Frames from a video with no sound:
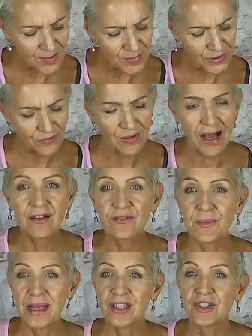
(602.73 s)
of beautiful
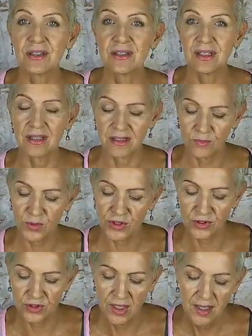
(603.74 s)
affirmations in it,
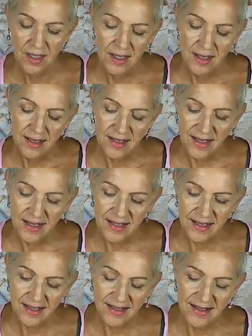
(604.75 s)
which
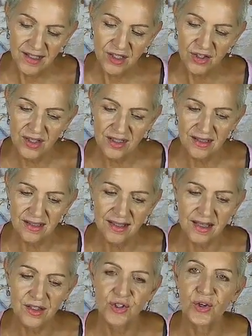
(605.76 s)
You can
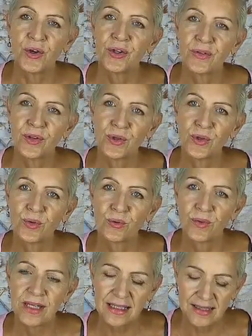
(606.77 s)
set the tone of who
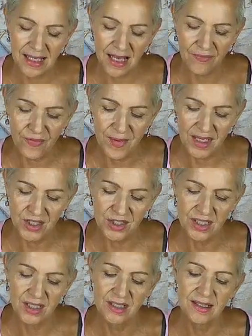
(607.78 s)
reads the
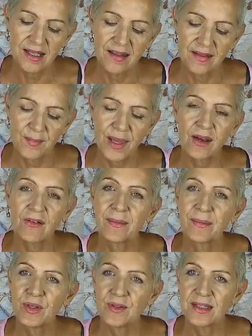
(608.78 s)
affirmations and the
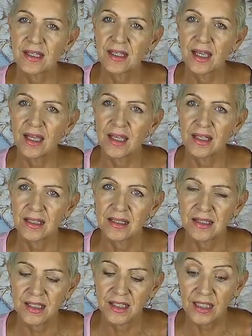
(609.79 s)
background music,
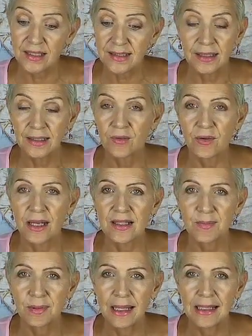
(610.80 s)
and it instantly
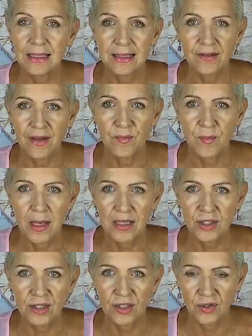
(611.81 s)
creates playlists of
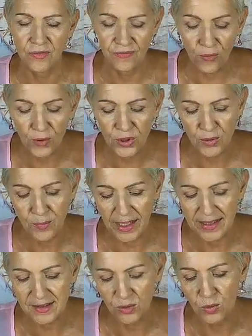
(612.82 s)
affirmations for you
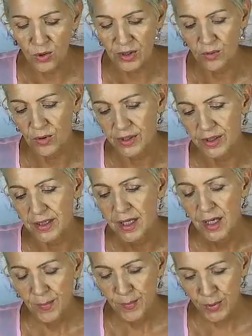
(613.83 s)
based on what you want to
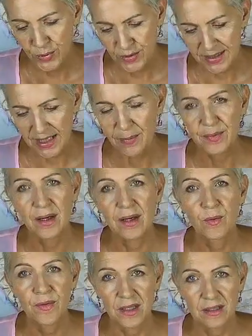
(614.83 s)
boost up
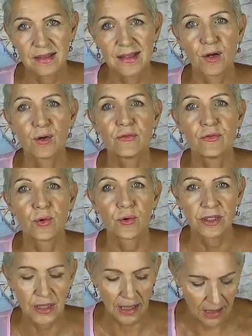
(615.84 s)
within self or
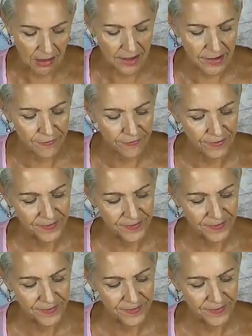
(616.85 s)
in your life.